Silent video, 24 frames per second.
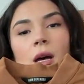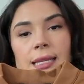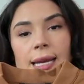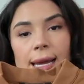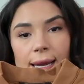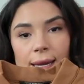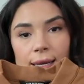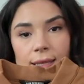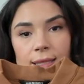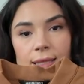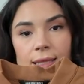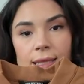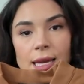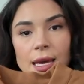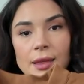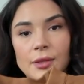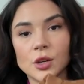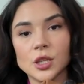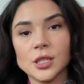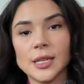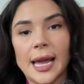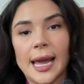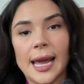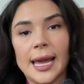Dick's the
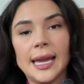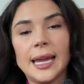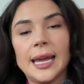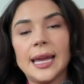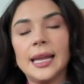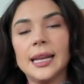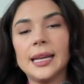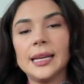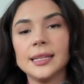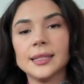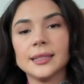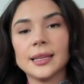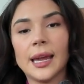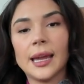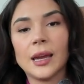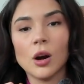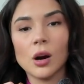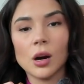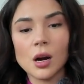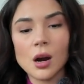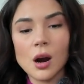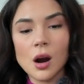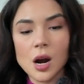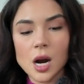other day. It is a
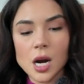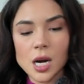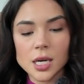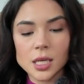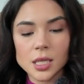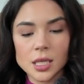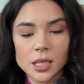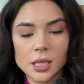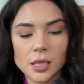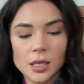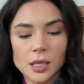Carhartt